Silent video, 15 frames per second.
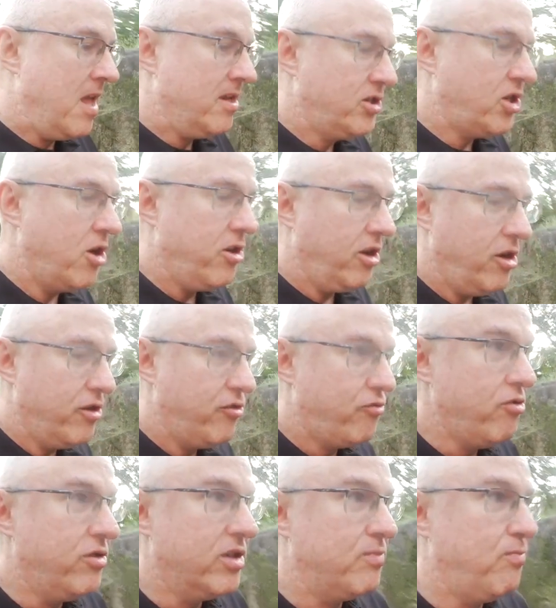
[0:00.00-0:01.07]
so,
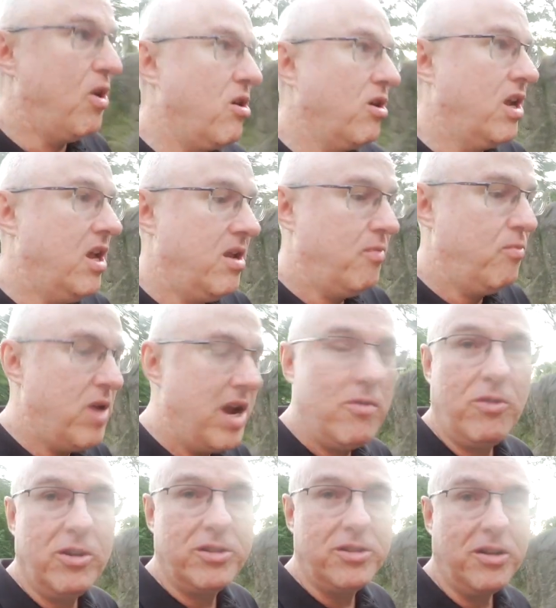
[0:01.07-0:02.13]
through this blog,
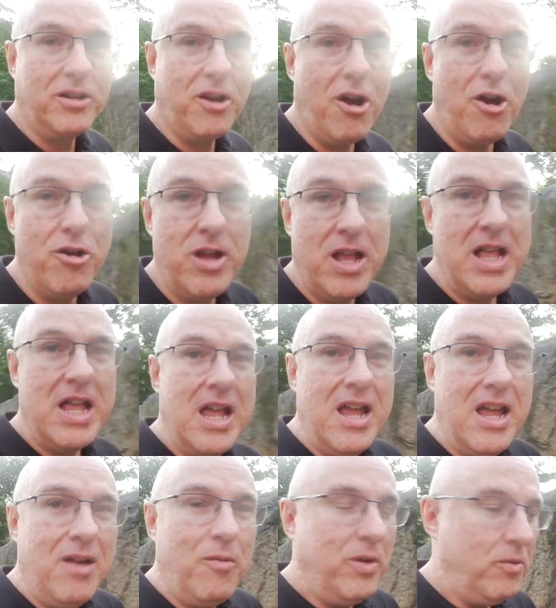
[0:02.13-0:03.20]
brianwalsh.co,
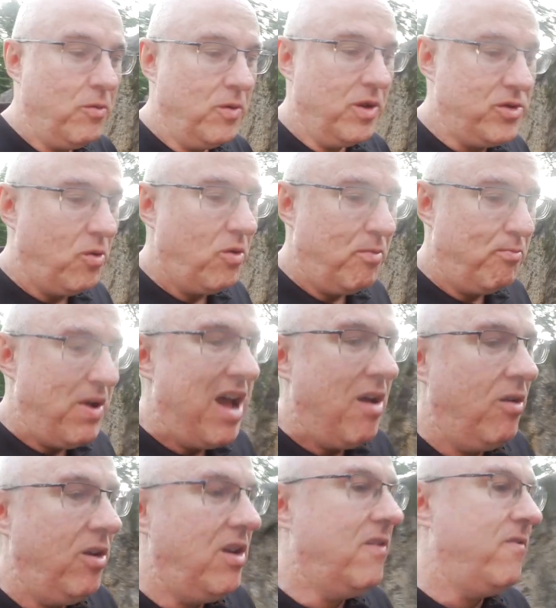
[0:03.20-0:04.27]
it's all
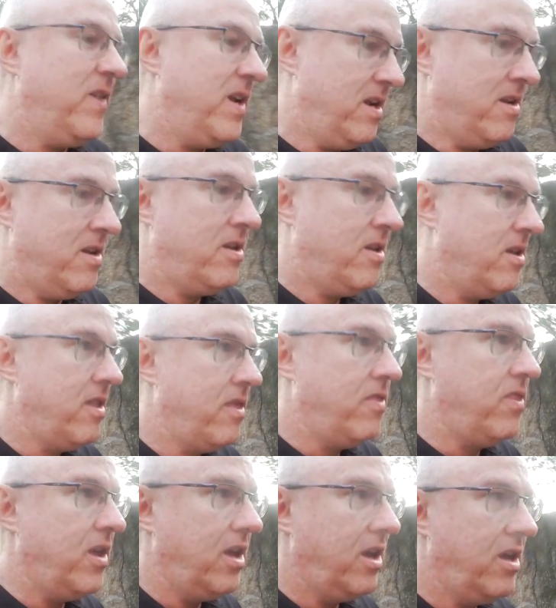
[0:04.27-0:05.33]
about living
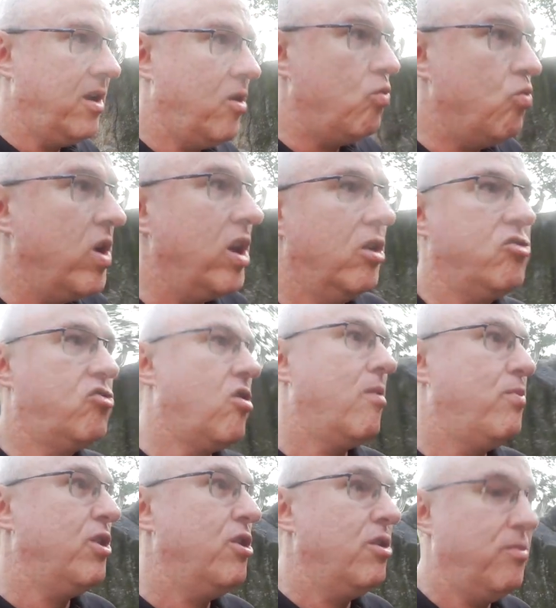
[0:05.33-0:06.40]
the real
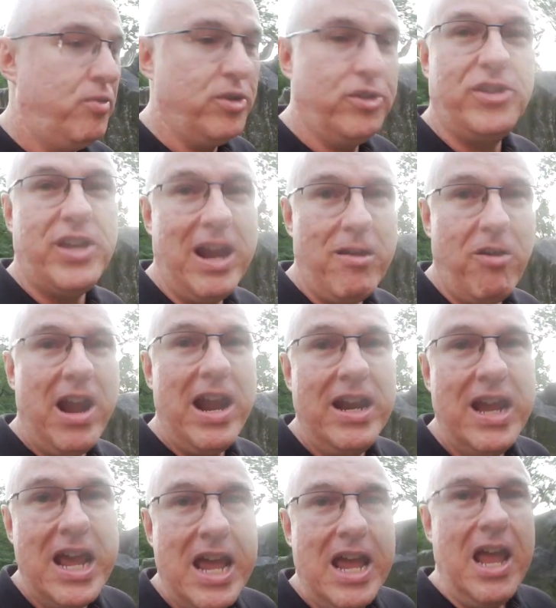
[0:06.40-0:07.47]
entrepreneur per se, right?
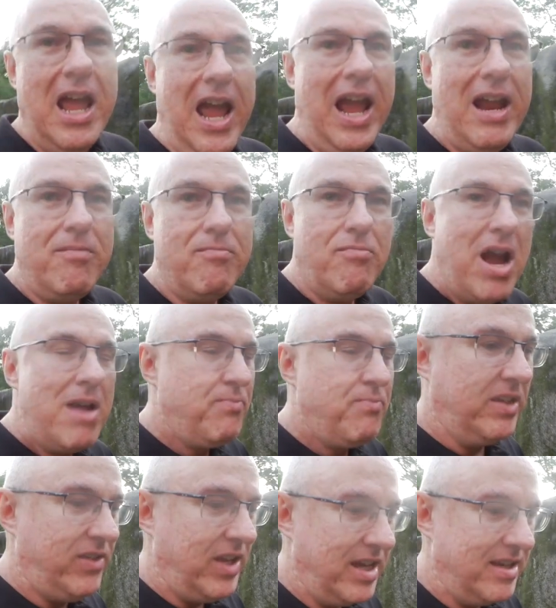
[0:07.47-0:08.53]
And my
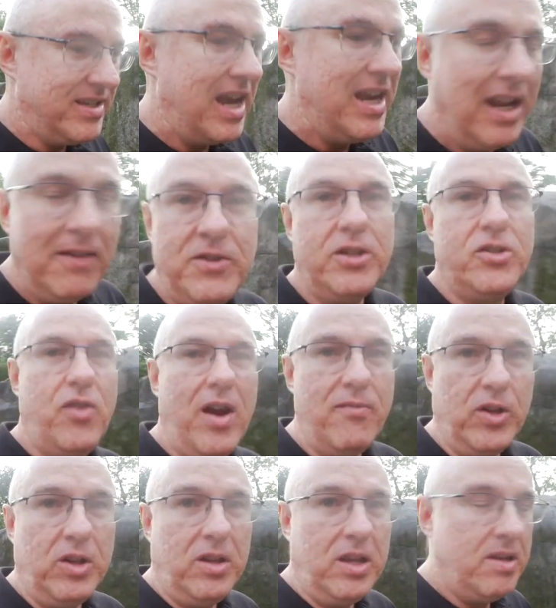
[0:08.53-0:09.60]
thing is I love to
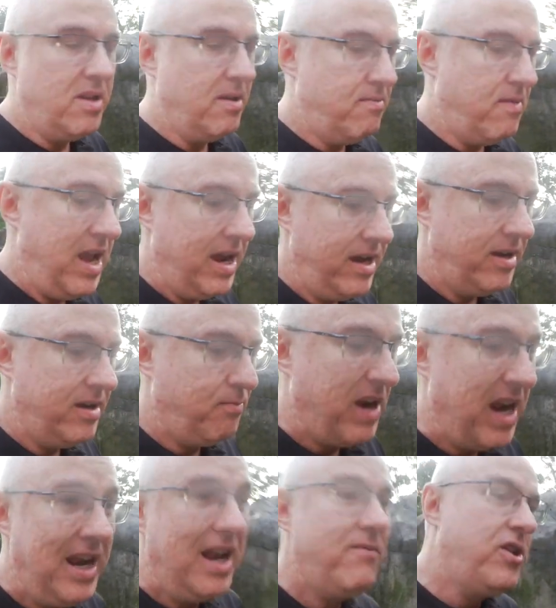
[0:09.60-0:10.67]
travel,
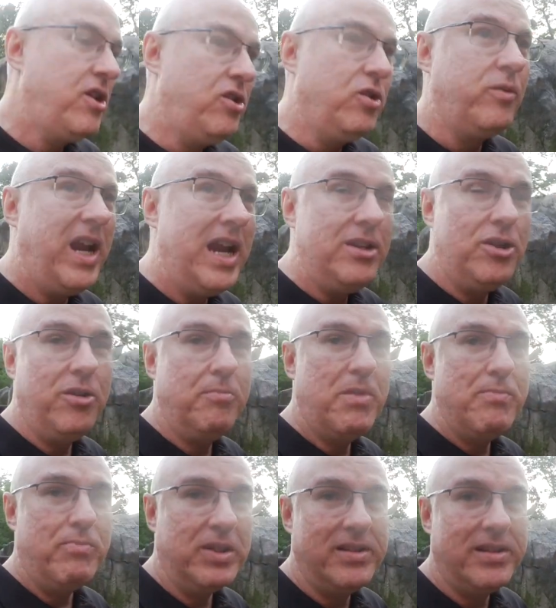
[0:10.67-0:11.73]
but I love to do what I do in
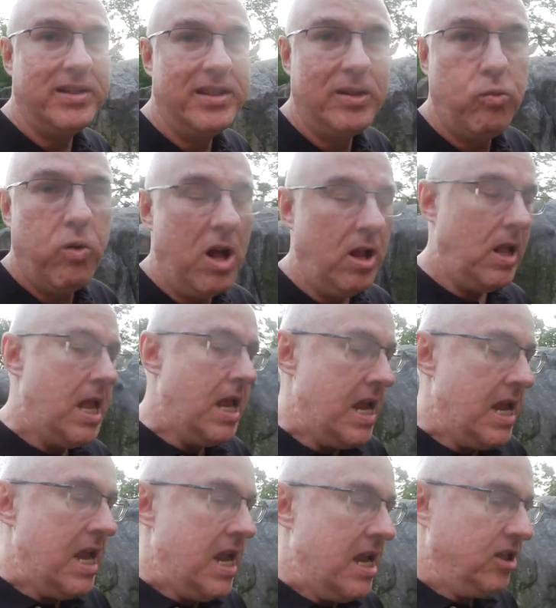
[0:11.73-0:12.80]
my business as well.
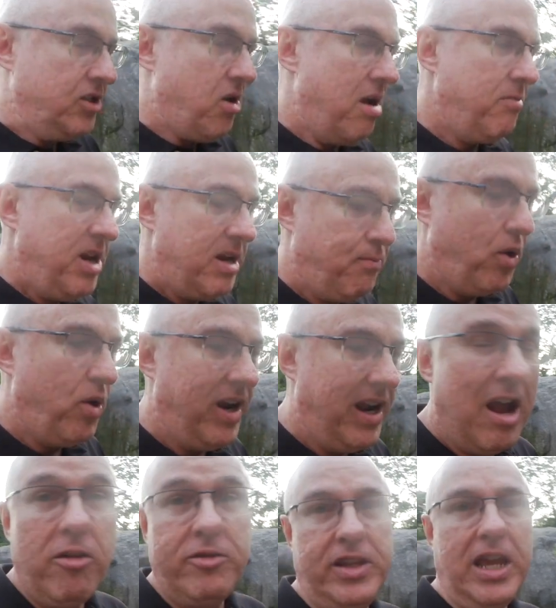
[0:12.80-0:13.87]
So I'm going to put it
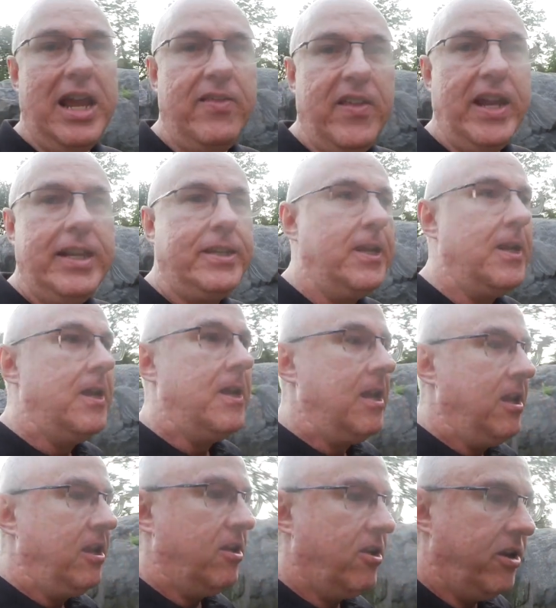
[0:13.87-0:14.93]
out there that,
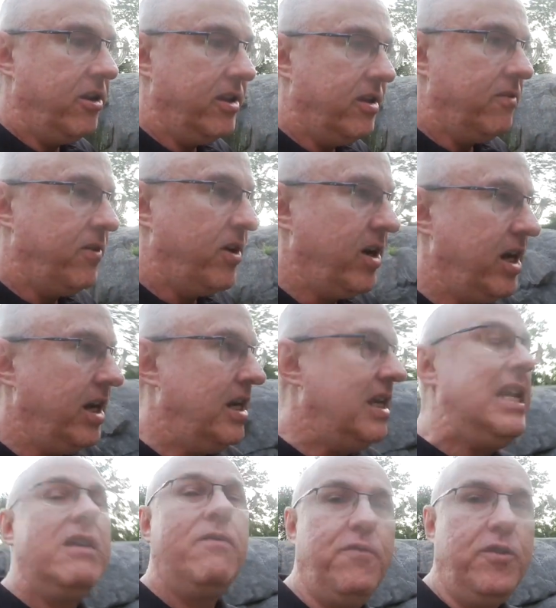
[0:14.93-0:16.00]
in the very
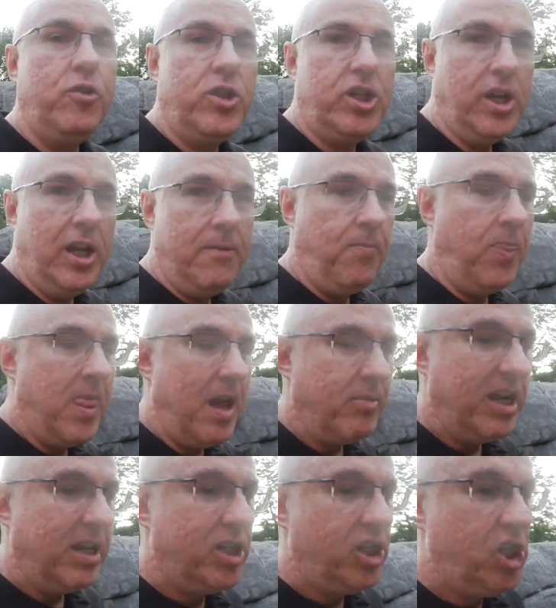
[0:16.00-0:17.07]
near future, I'm
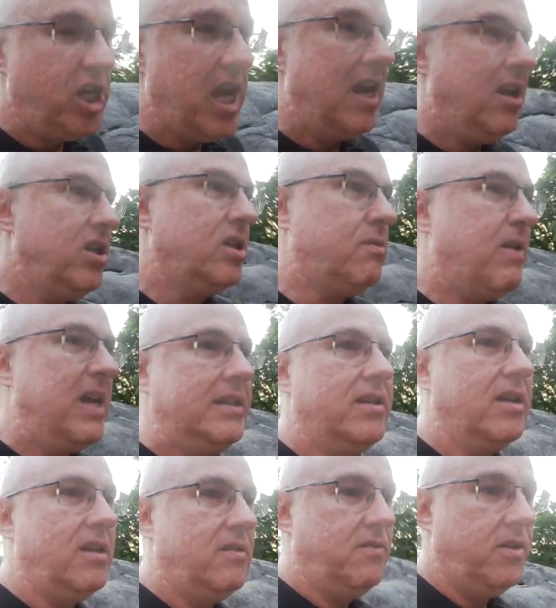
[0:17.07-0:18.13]
going to challenge
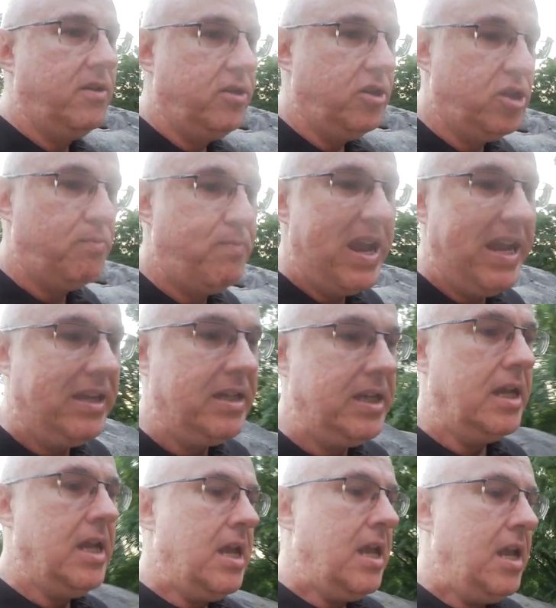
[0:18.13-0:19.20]
myself to
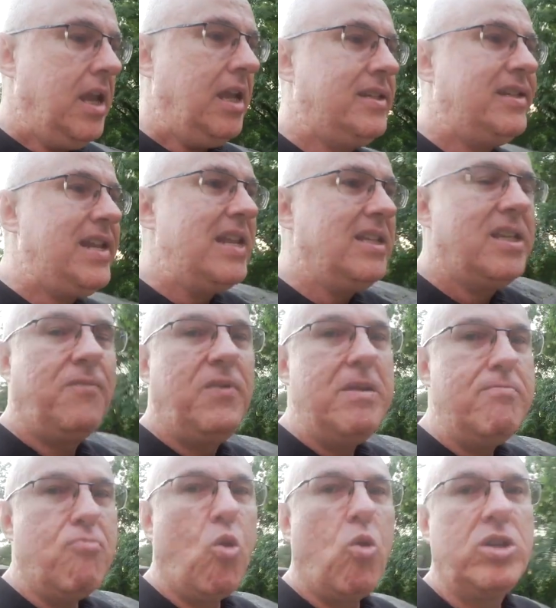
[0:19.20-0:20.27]
spend
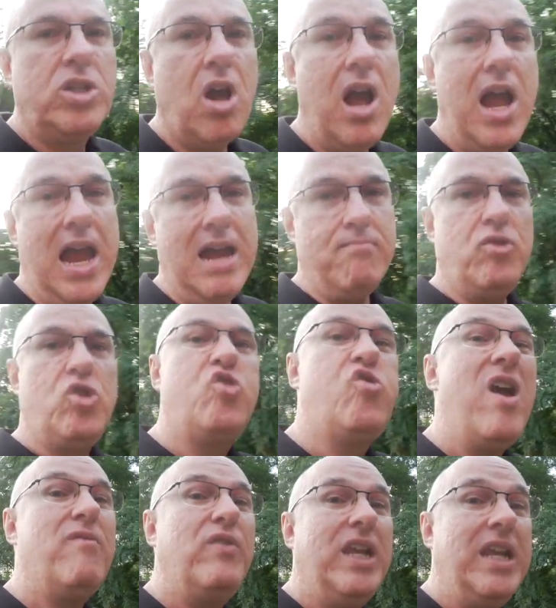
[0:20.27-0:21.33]
extensively more time
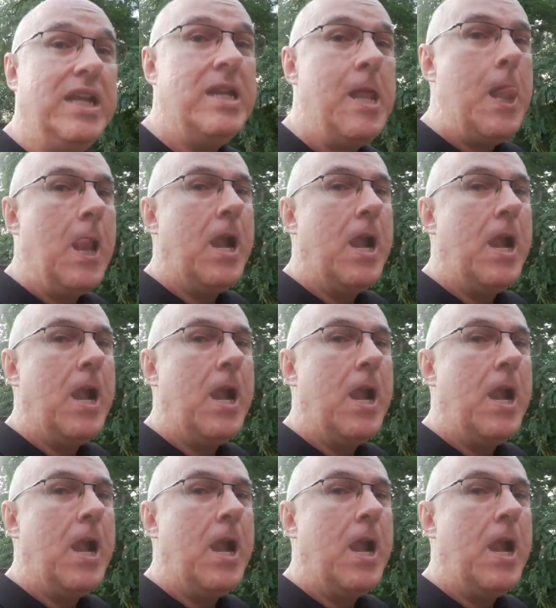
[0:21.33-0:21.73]
traveling